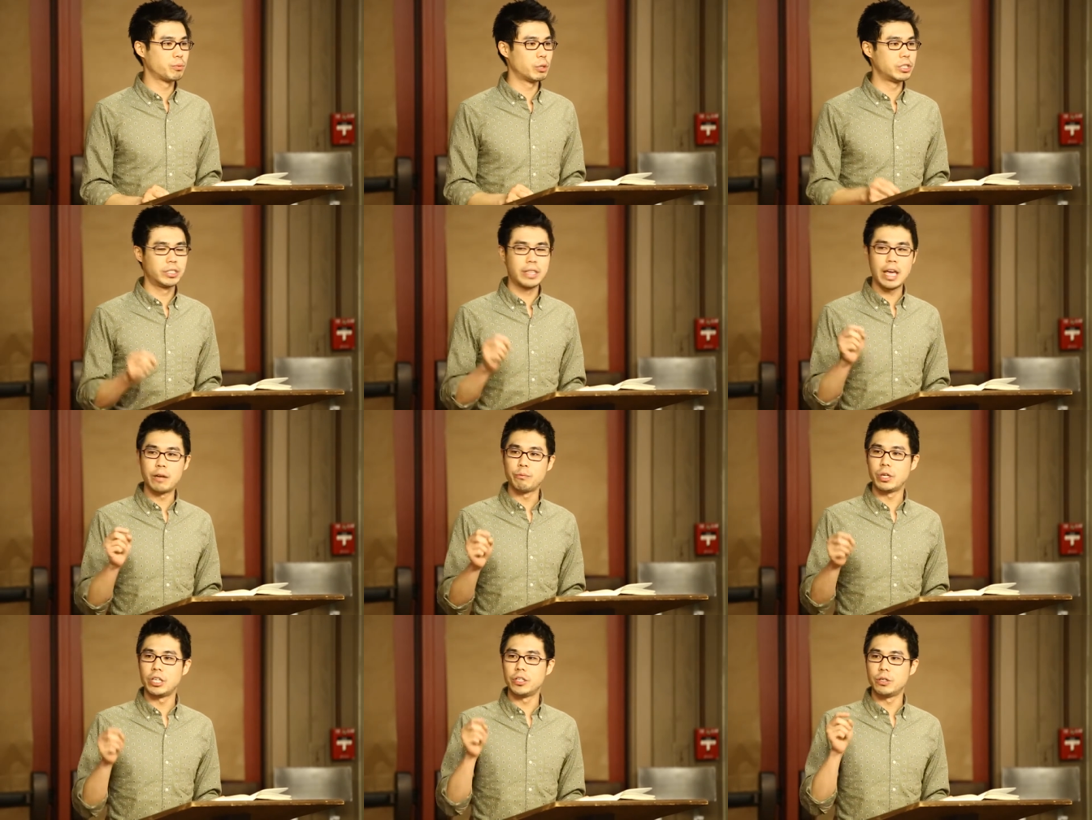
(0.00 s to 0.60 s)
which
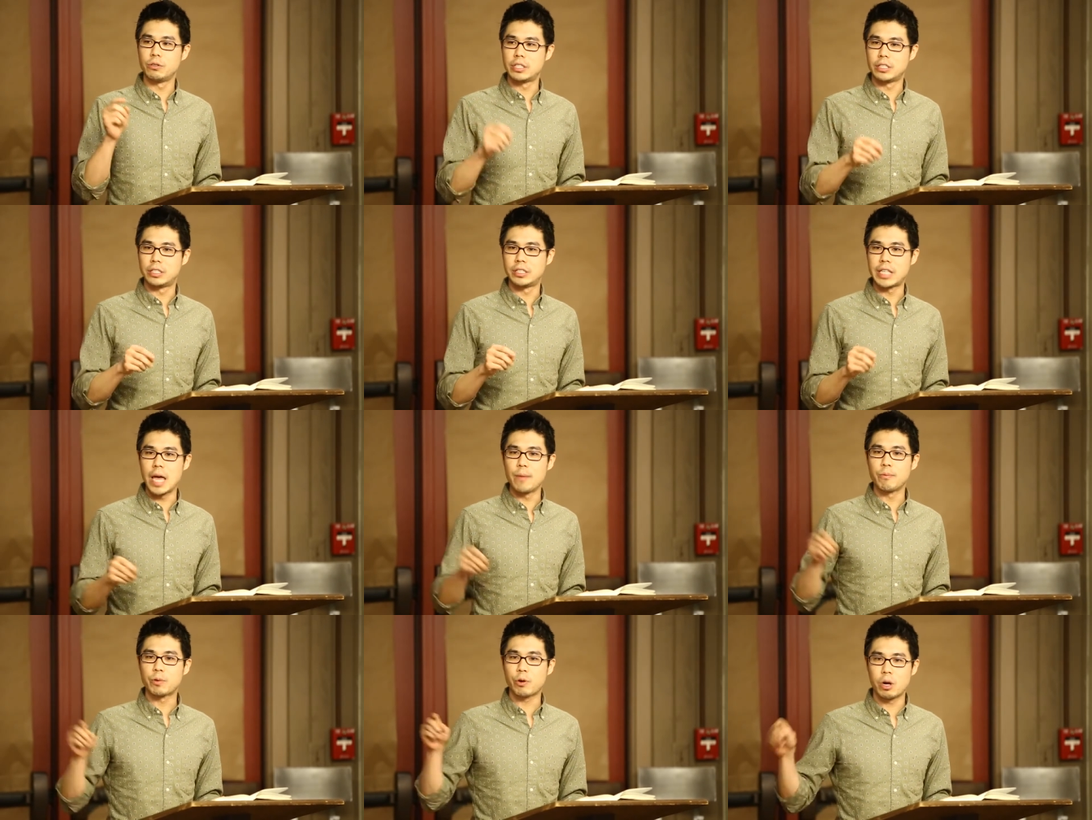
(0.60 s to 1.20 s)
then we use the
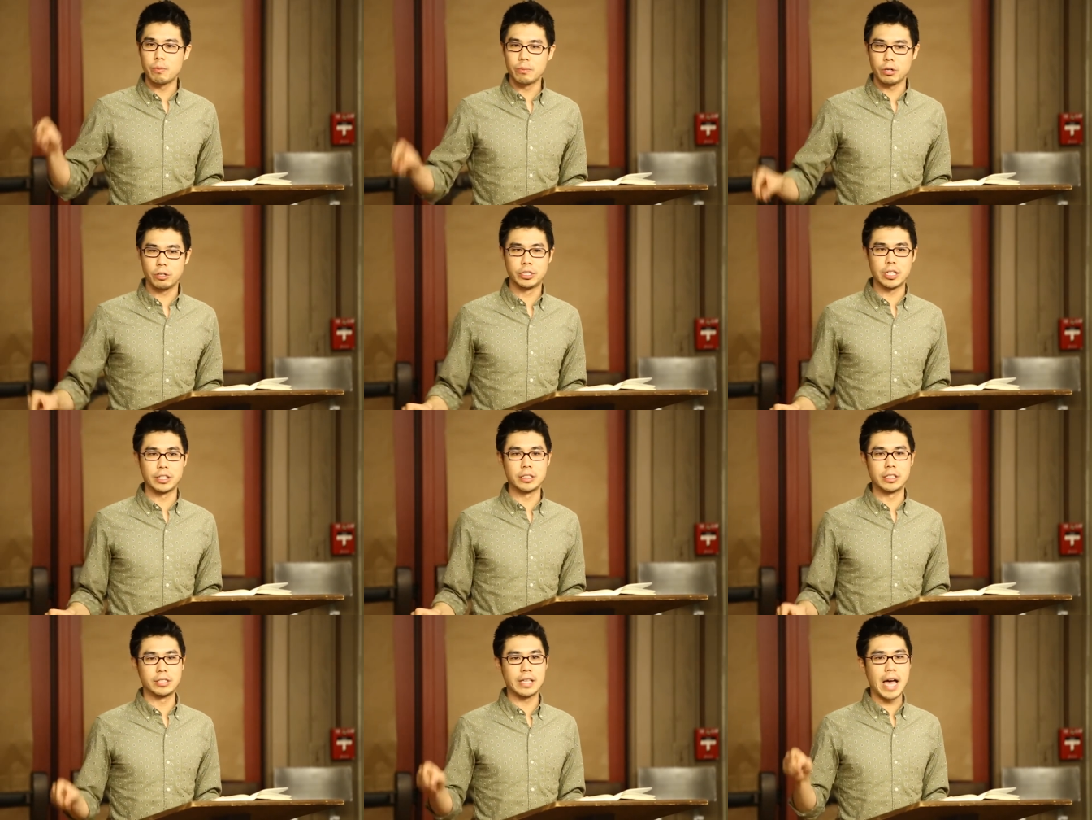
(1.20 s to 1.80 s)
same criminal
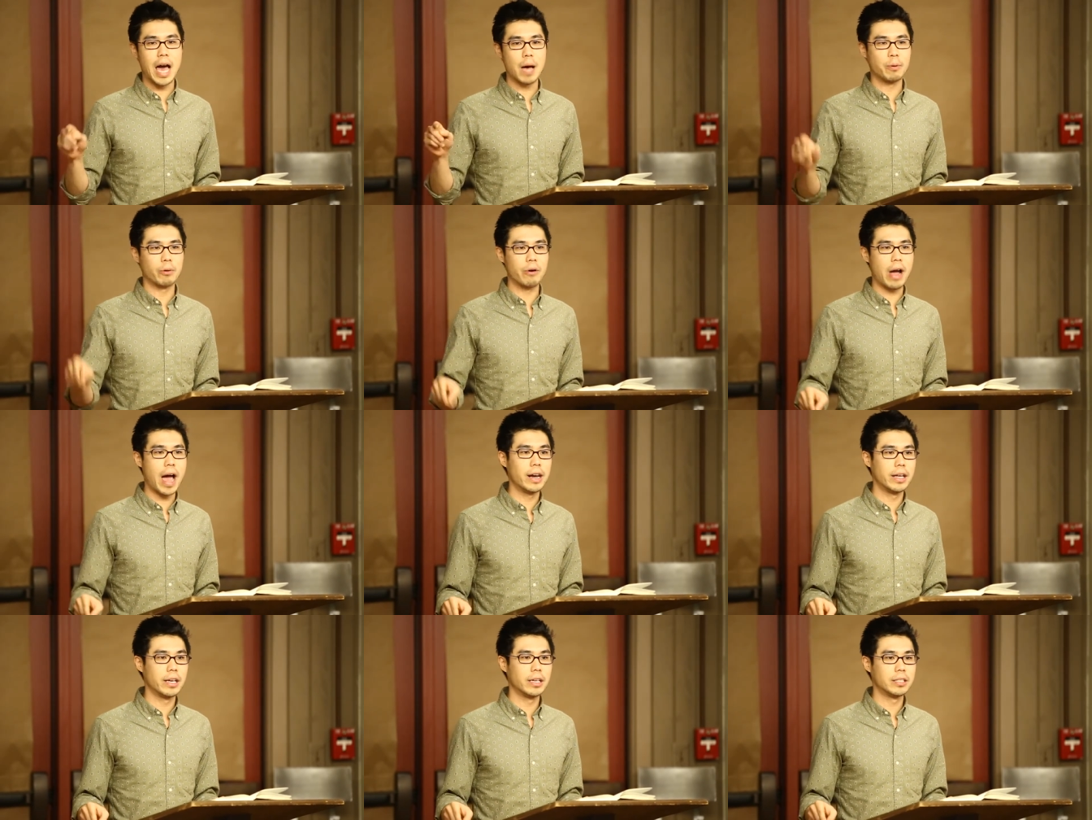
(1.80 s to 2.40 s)
justice
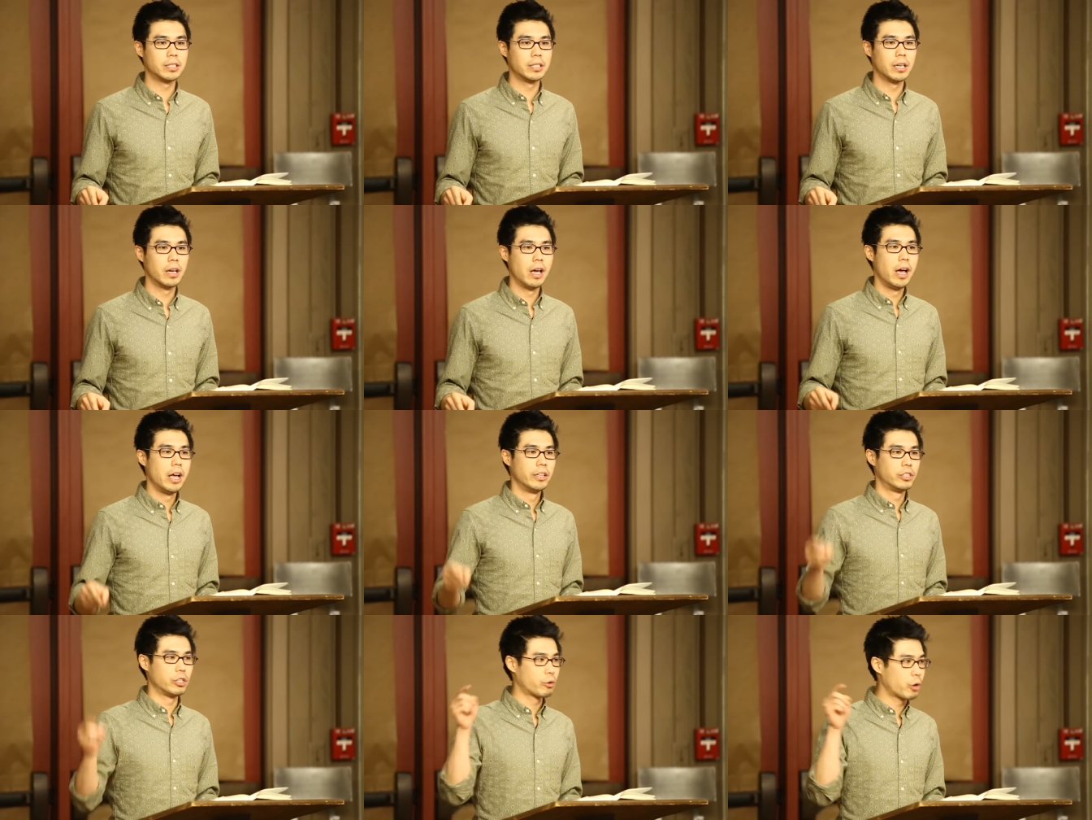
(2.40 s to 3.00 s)
apparatus
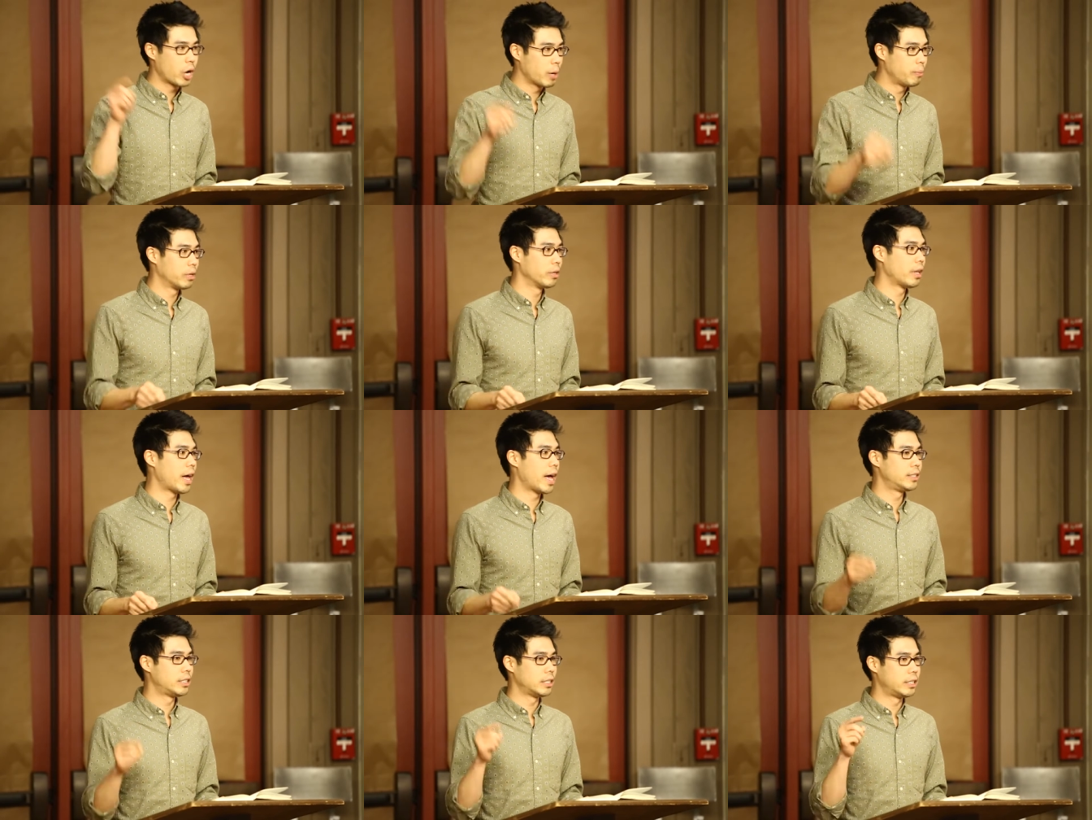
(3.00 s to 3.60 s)
to
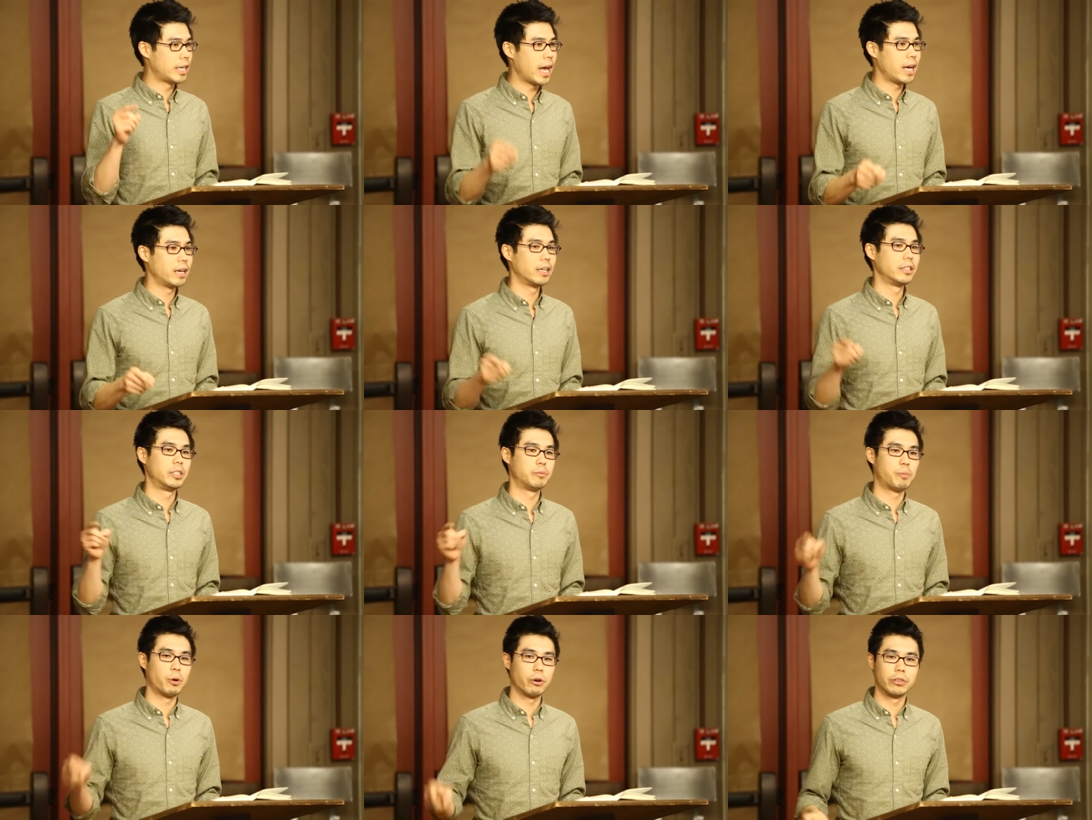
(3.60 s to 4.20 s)
criminalize, detain,
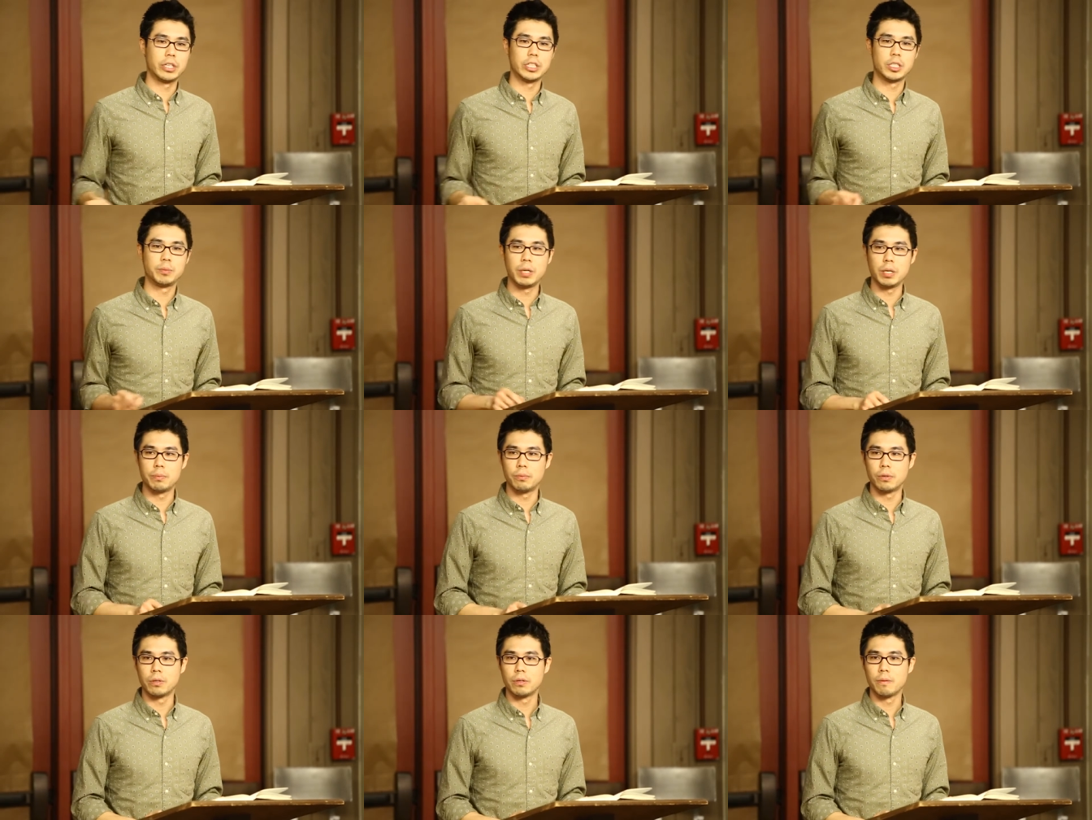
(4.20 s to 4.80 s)
and deport these
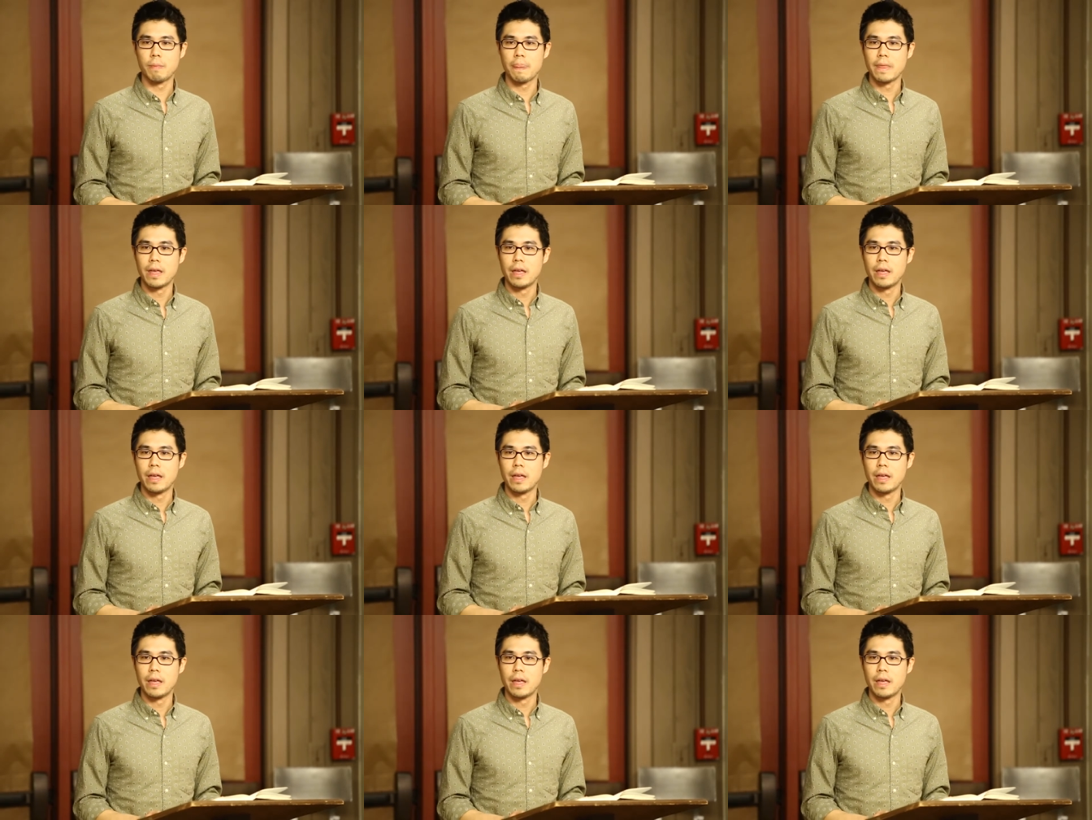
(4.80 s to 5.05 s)
people.